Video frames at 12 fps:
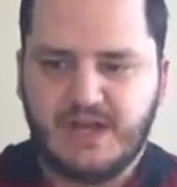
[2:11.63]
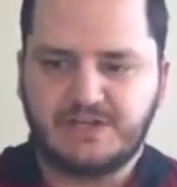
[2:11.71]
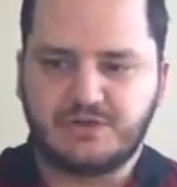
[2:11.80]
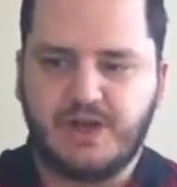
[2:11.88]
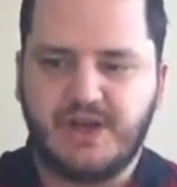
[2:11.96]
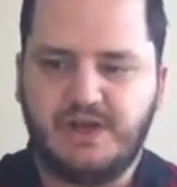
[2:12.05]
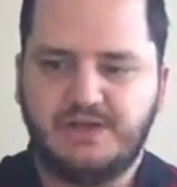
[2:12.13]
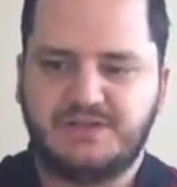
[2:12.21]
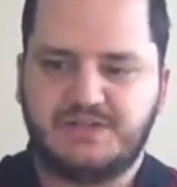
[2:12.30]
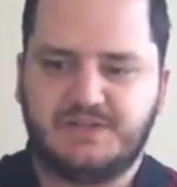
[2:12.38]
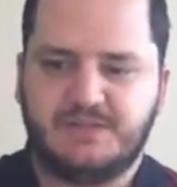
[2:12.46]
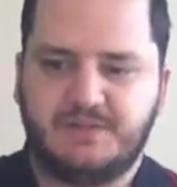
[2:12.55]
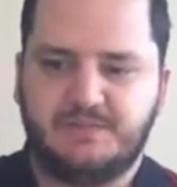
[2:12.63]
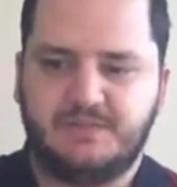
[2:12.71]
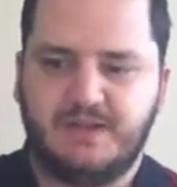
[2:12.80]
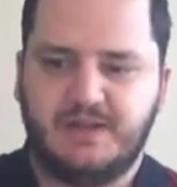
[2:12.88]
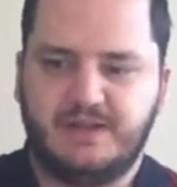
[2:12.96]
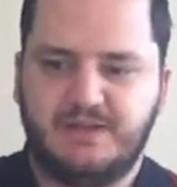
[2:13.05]
try to
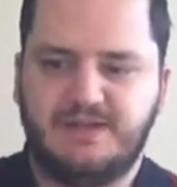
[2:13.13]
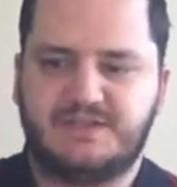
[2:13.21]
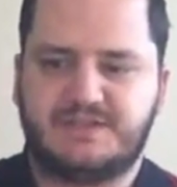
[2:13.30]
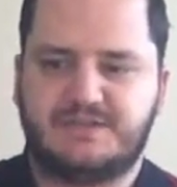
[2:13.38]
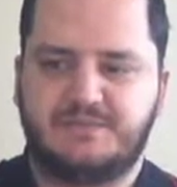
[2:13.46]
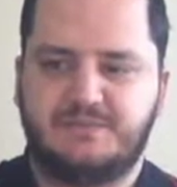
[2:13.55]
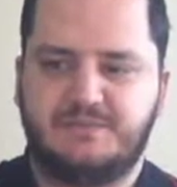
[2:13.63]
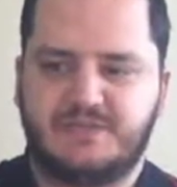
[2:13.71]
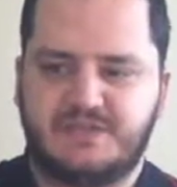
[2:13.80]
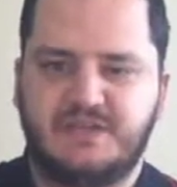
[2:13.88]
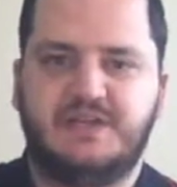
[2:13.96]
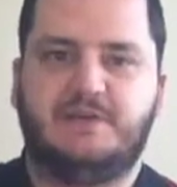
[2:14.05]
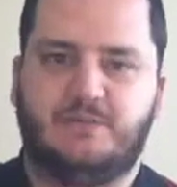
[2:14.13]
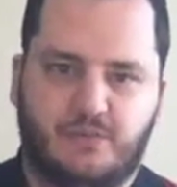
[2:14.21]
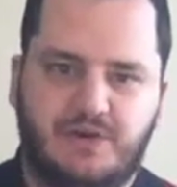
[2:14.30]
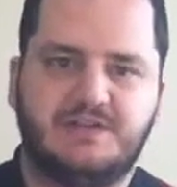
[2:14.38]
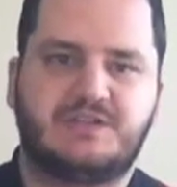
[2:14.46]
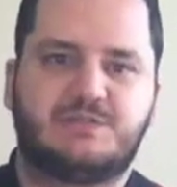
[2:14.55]
at least see it
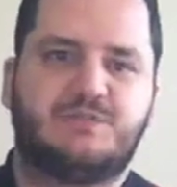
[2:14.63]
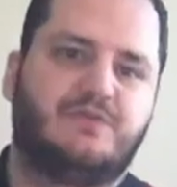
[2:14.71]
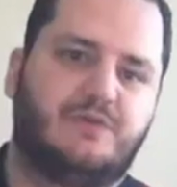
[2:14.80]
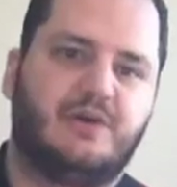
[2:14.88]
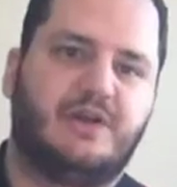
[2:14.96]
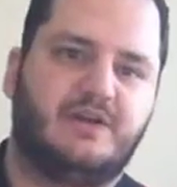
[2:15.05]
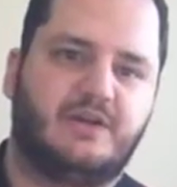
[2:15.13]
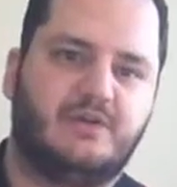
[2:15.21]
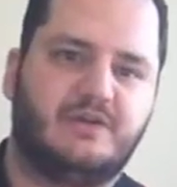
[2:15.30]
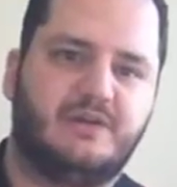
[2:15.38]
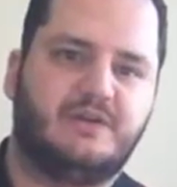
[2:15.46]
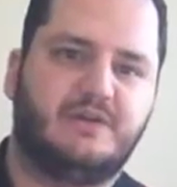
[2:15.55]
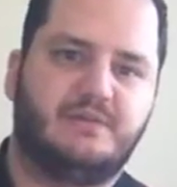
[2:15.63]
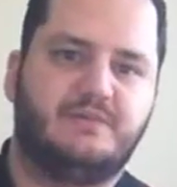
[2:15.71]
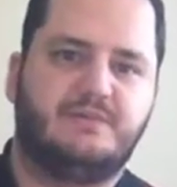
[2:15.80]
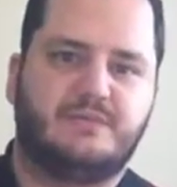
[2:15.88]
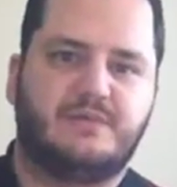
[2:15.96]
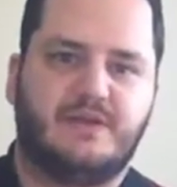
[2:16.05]
once before I go
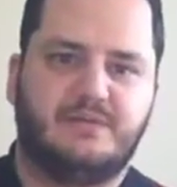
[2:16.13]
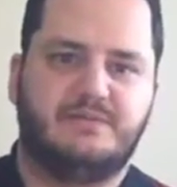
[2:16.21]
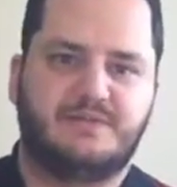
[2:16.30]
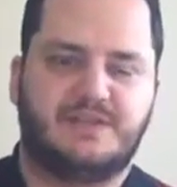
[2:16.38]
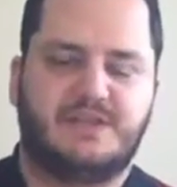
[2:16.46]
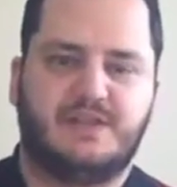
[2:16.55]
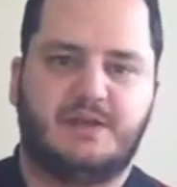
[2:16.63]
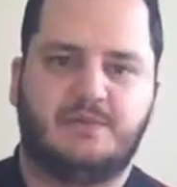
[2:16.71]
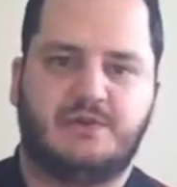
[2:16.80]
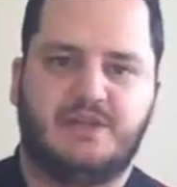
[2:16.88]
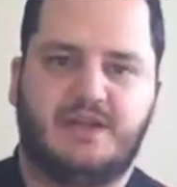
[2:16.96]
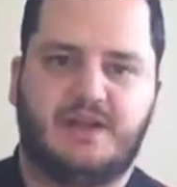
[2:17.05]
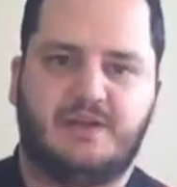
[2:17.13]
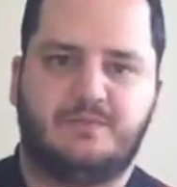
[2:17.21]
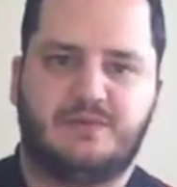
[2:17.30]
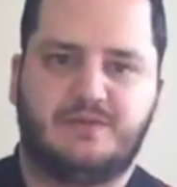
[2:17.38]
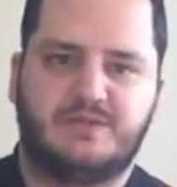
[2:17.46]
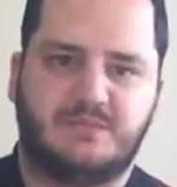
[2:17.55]
in and say that I'm going to get it,
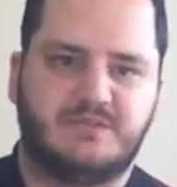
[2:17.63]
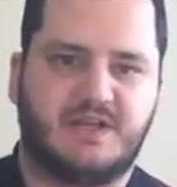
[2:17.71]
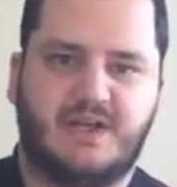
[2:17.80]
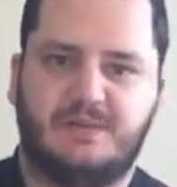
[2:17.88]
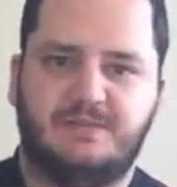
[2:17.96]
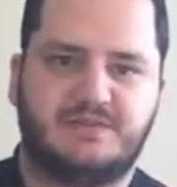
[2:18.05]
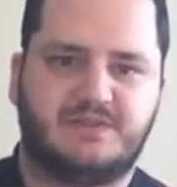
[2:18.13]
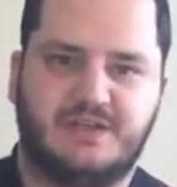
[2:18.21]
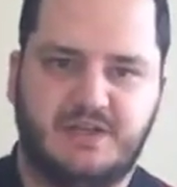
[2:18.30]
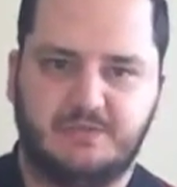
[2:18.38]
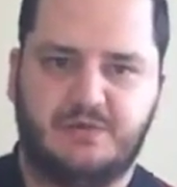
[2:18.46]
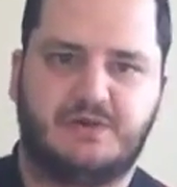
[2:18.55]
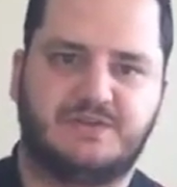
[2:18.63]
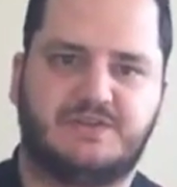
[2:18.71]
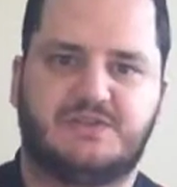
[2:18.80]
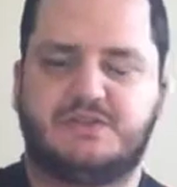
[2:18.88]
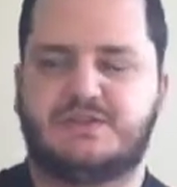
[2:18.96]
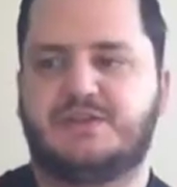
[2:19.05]
but sometimes the impulse
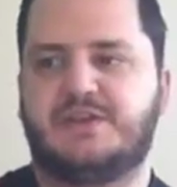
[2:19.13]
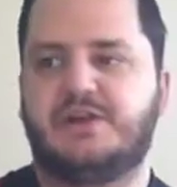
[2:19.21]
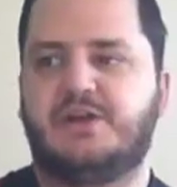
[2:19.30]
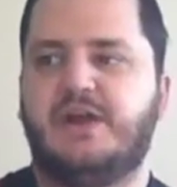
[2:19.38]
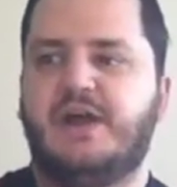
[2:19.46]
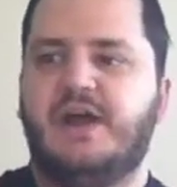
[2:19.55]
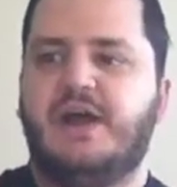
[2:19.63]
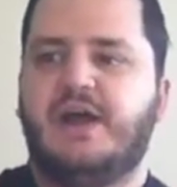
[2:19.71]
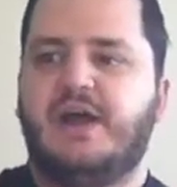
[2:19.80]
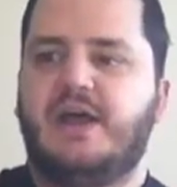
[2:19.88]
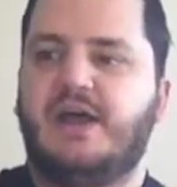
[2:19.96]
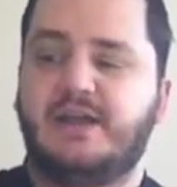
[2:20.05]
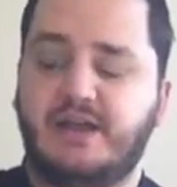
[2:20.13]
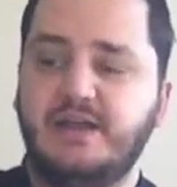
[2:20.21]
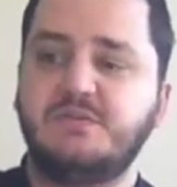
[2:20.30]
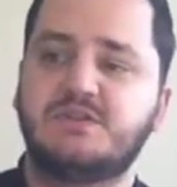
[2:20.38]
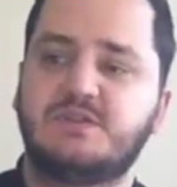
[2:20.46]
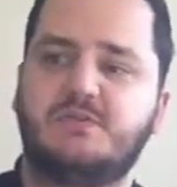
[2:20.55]
is just there. And I
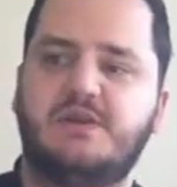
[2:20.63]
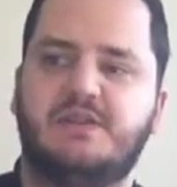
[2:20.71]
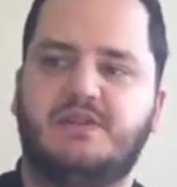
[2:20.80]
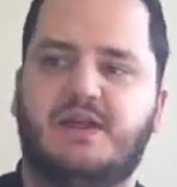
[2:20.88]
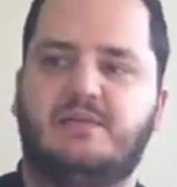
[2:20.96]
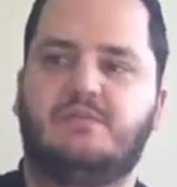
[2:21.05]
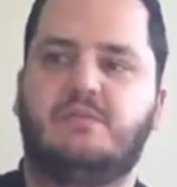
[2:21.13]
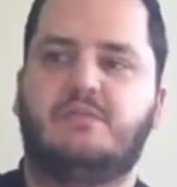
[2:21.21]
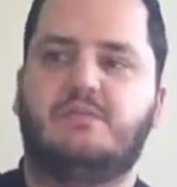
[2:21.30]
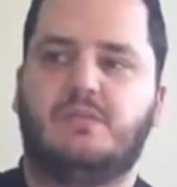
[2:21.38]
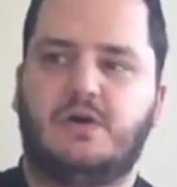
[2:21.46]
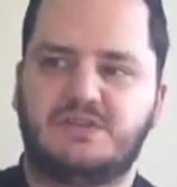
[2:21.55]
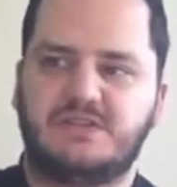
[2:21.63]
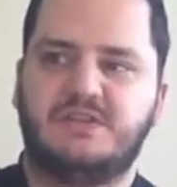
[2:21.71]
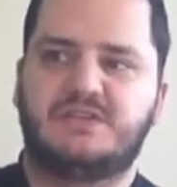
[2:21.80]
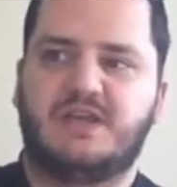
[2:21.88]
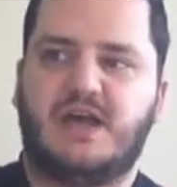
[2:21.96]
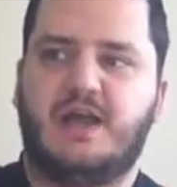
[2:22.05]
am somebody that most of
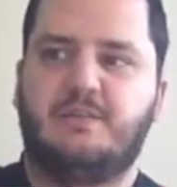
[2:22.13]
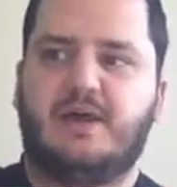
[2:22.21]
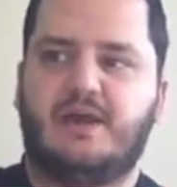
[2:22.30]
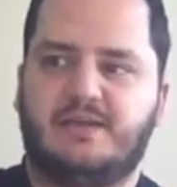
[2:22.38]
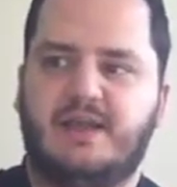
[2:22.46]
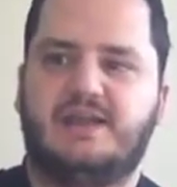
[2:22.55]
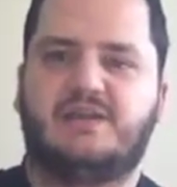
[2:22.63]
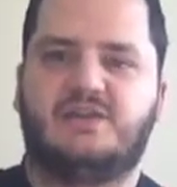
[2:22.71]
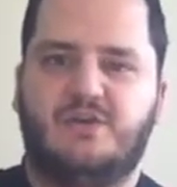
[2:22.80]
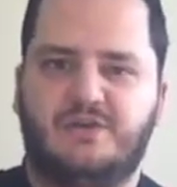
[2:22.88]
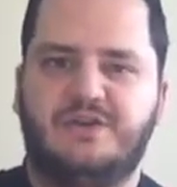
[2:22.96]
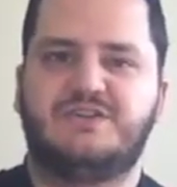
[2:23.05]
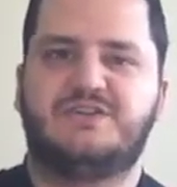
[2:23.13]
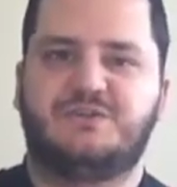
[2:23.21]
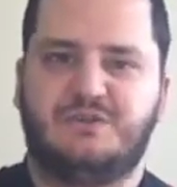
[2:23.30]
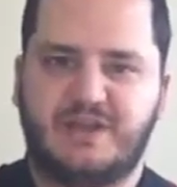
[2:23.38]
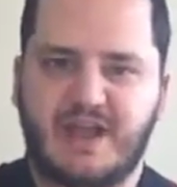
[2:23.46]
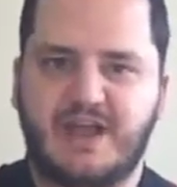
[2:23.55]
the time I like going
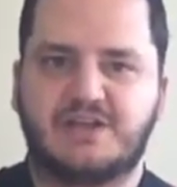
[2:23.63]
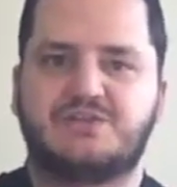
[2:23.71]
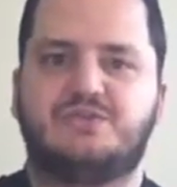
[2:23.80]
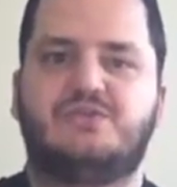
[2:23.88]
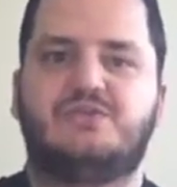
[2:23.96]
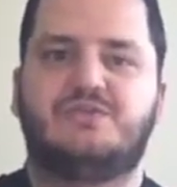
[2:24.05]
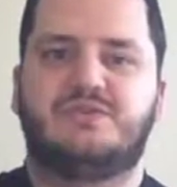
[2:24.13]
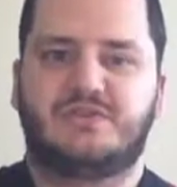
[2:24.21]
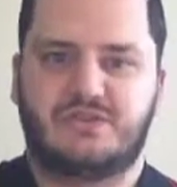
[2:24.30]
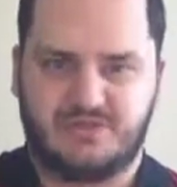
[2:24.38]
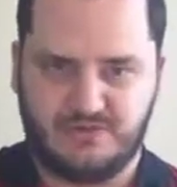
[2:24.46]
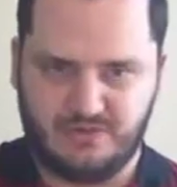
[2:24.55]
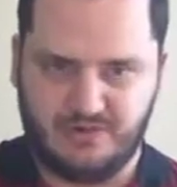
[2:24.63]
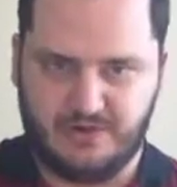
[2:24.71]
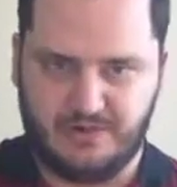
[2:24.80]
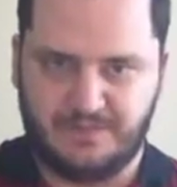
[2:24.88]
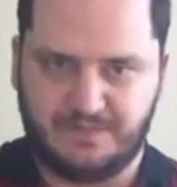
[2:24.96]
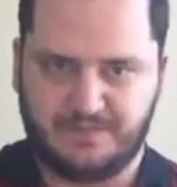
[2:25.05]
to an actual store.